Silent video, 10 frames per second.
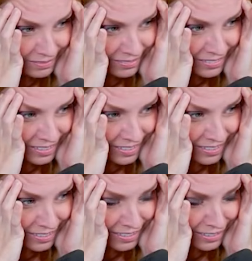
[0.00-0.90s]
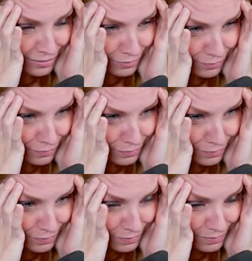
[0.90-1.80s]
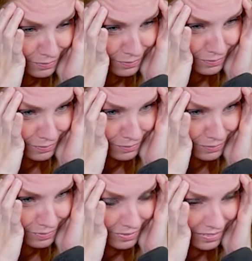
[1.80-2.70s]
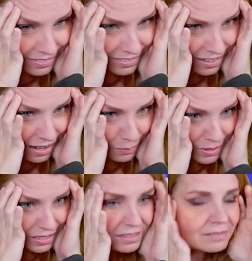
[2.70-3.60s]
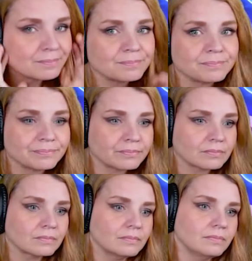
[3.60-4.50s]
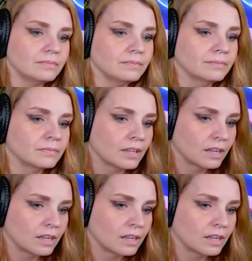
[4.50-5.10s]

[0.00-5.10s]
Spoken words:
Nobody speaks.